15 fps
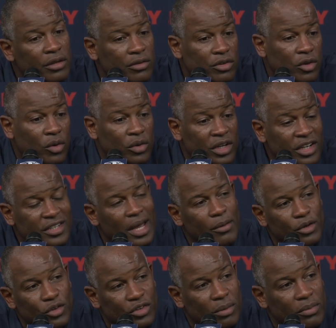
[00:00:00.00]
And so anytime
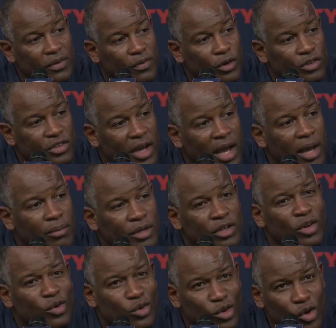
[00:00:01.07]
you do something the first time, you
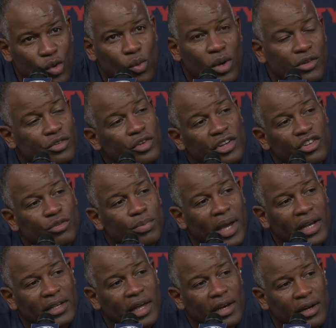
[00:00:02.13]
don't know what to
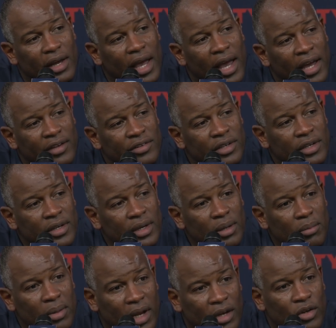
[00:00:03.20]
expect out of guys.
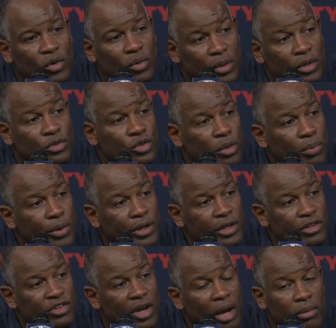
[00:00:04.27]
But I know we're going to do a pretty
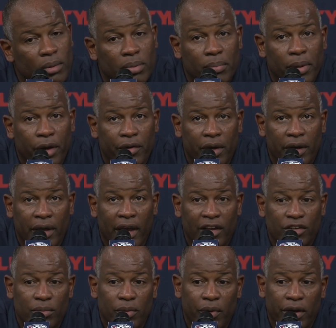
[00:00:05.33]
good job of preparing our
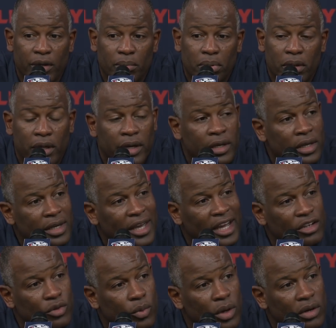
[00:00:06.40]
guys to be ready to play
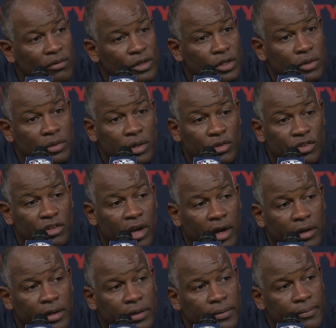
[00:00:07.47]
at 12 noon on
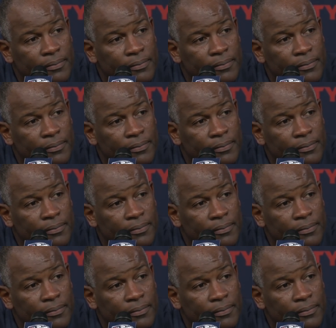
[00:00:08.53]
Saturday.